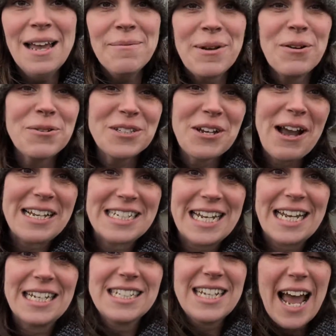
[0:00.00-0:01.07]
but it also has
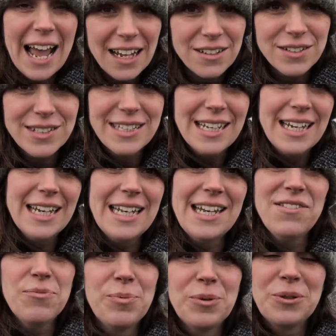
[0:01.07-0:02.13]
links to Anglesey,
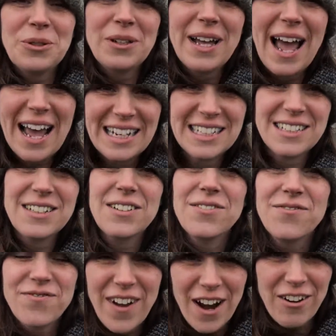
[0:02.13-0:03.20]
Liverpool and,
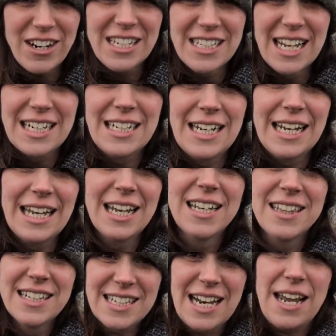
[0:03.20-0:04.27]
very sadly,
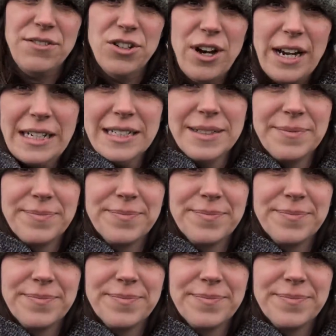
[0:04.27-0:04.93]
the slave trade.